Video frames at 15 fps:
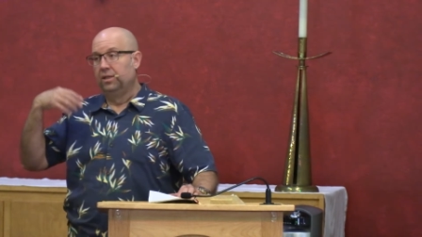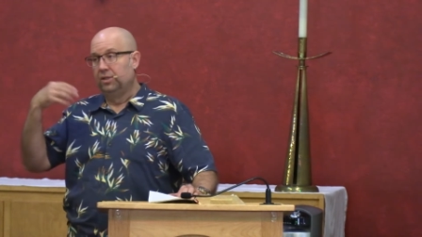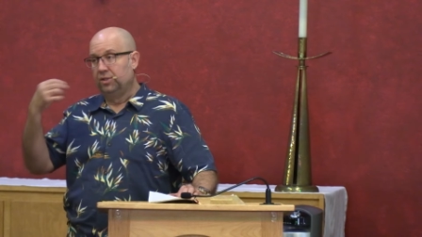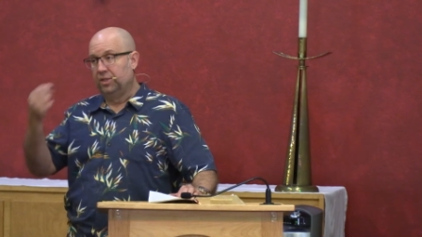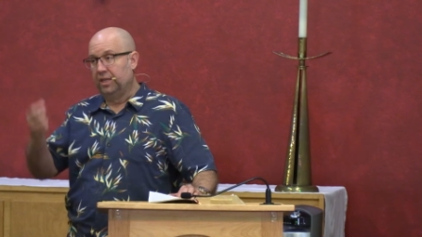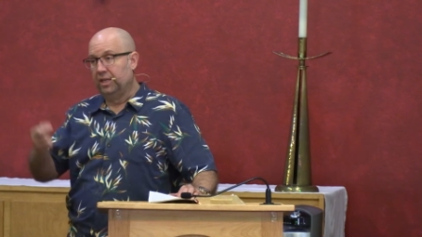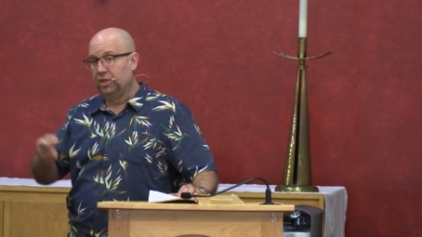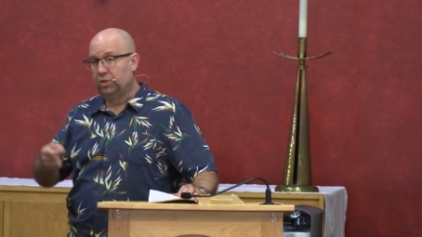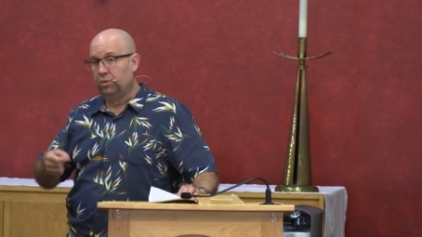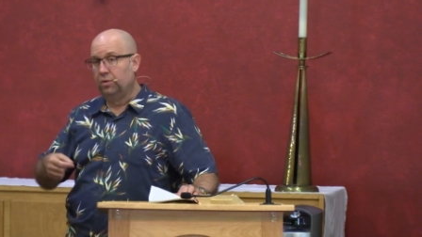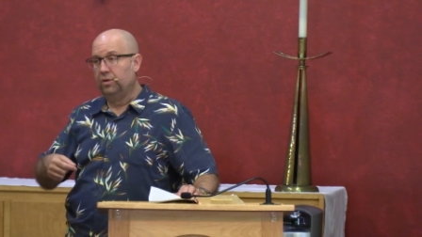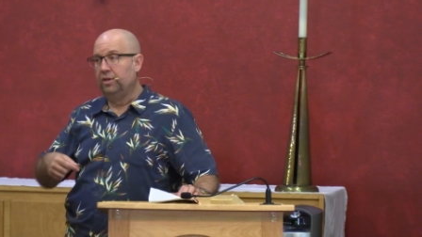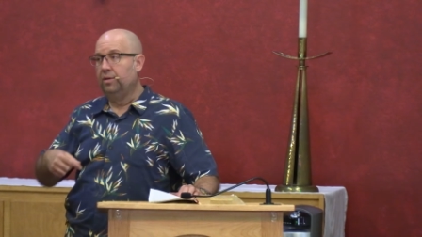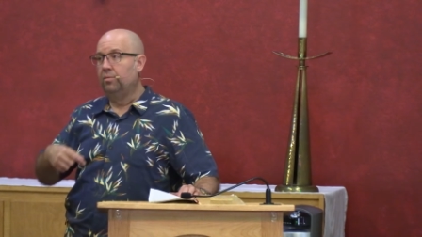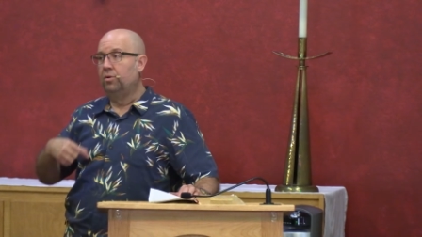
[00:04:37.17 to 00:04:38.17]

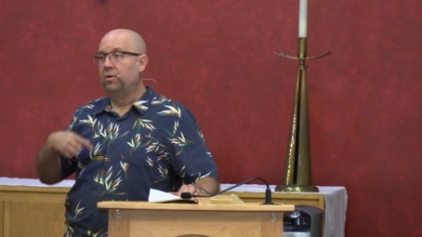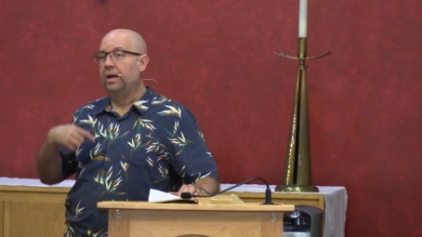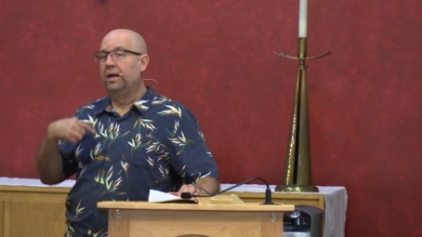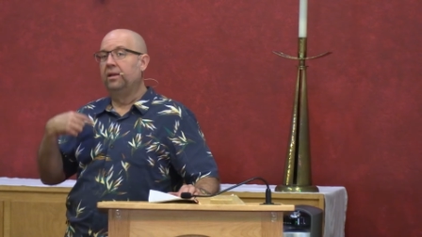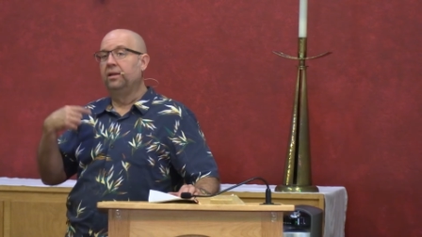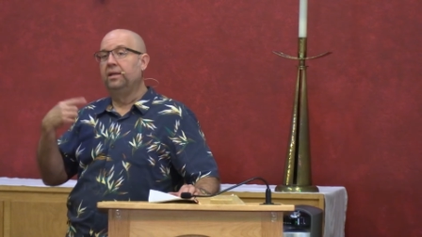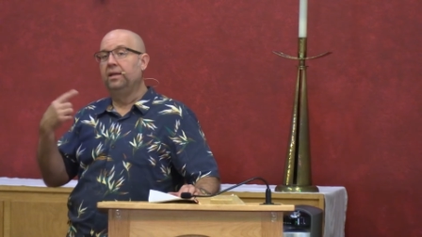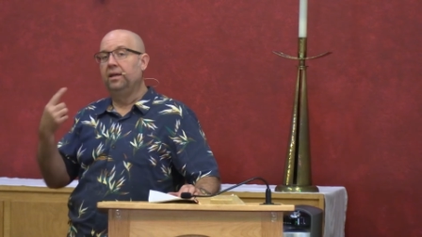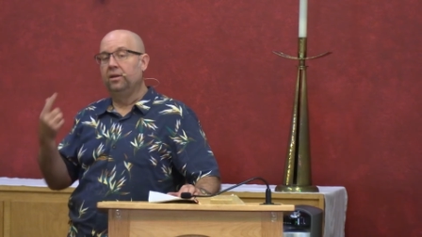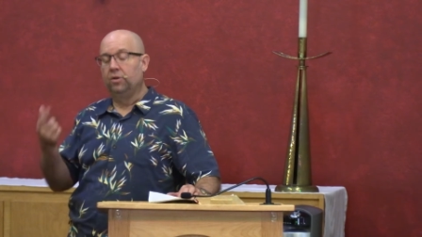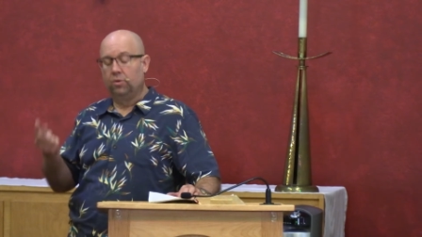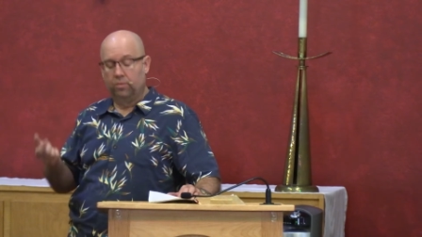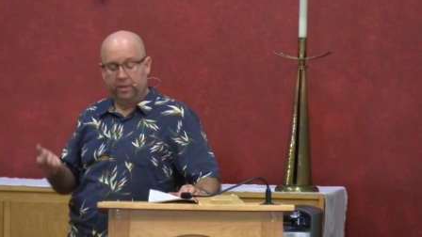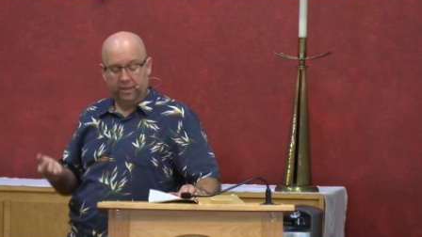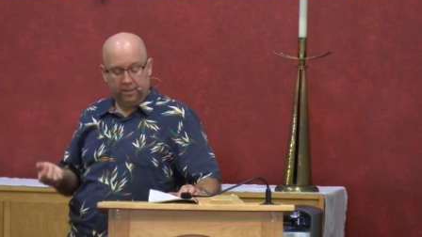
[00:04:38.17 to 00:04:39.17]
sexual immorality
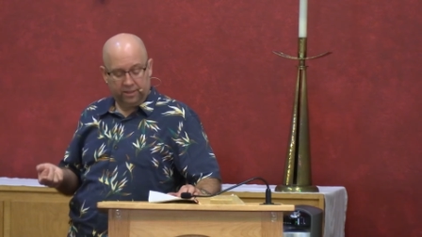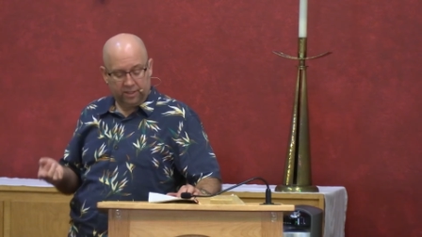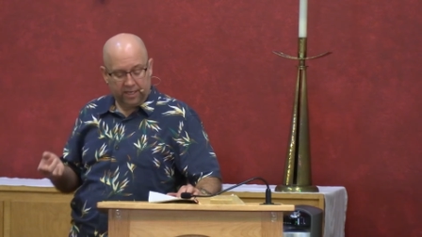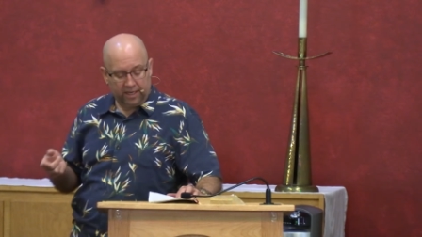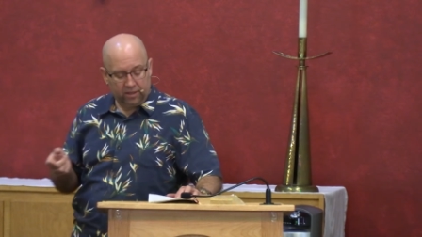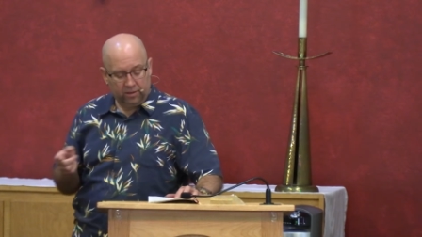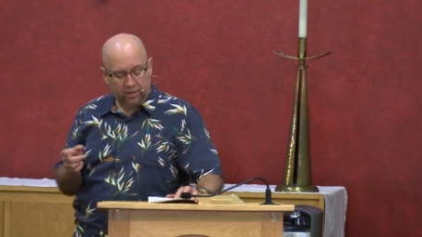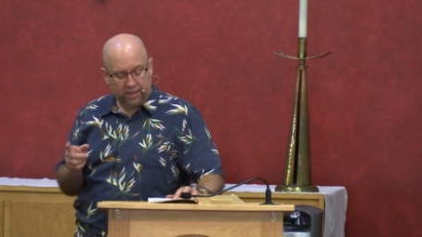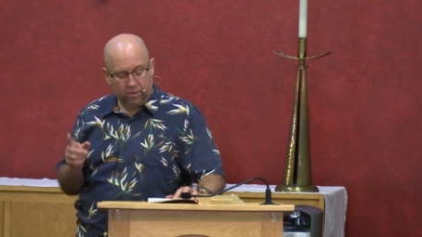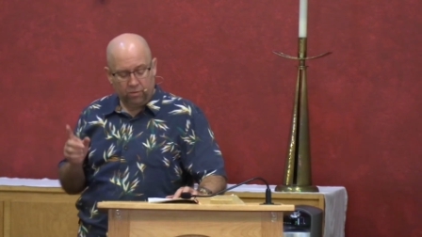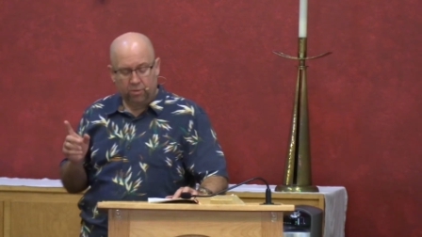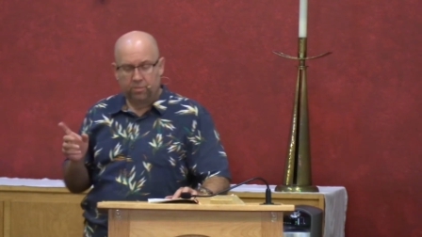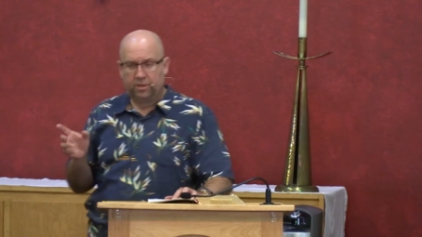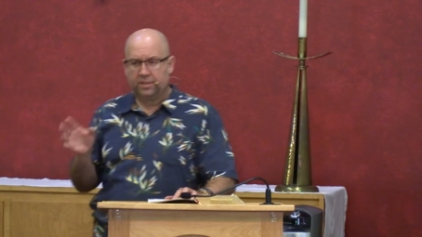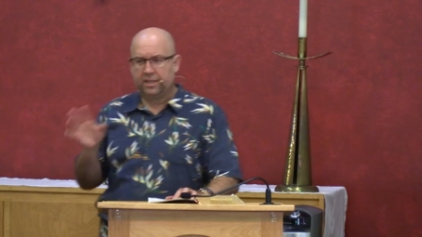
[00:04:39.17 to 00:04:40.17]
and greed. Let's take a look at it
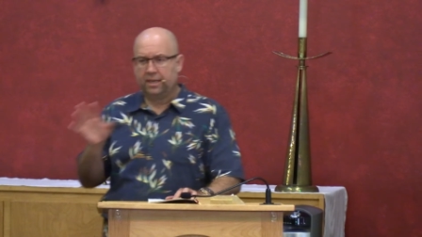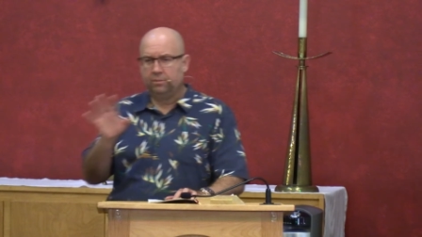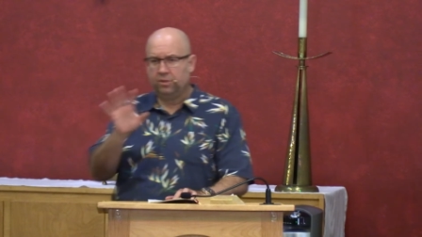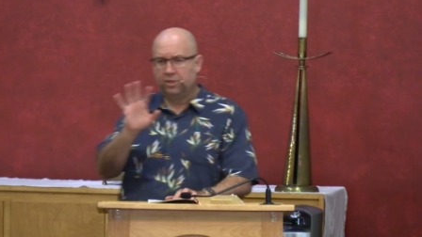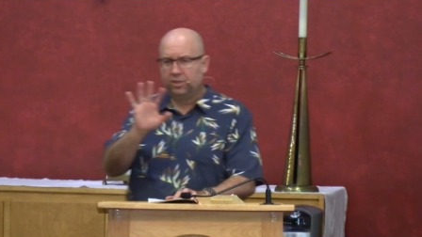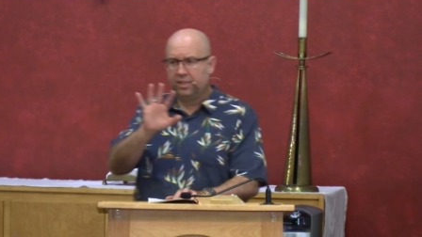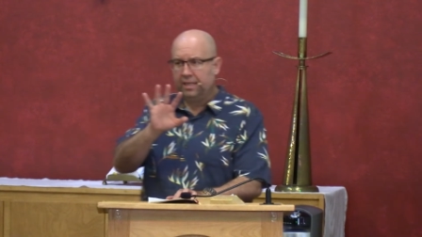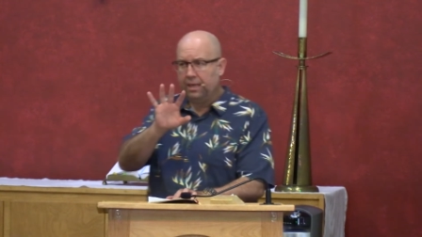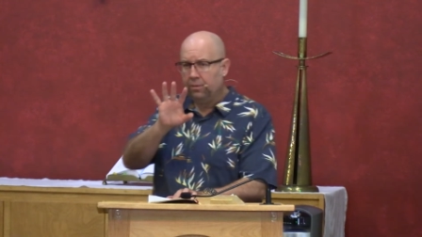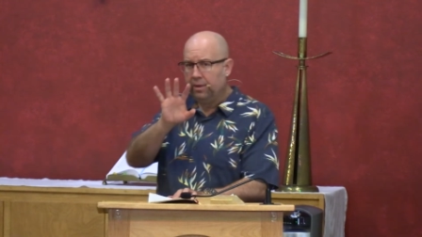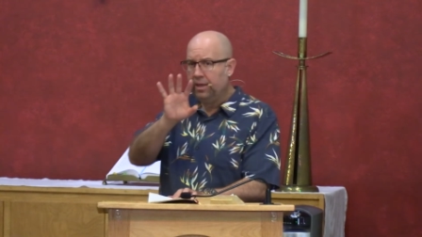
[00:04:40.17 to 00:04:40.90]
one more time. Just see